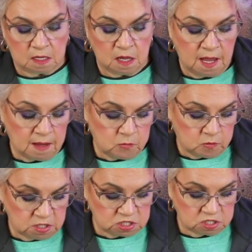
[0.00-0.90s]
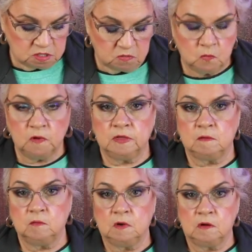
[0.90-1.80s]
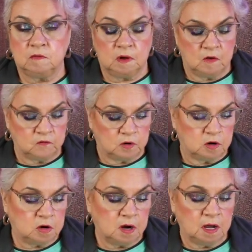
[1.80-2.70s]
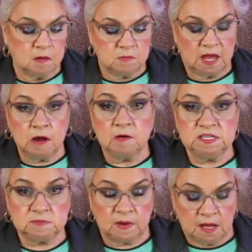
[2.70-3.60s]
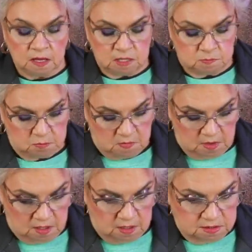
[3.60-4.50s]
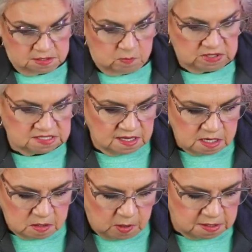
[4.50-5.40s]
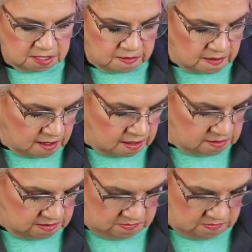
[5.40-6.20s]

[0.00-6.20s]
collaboration with them for her um, Aries palette. So I'm excited about getting that.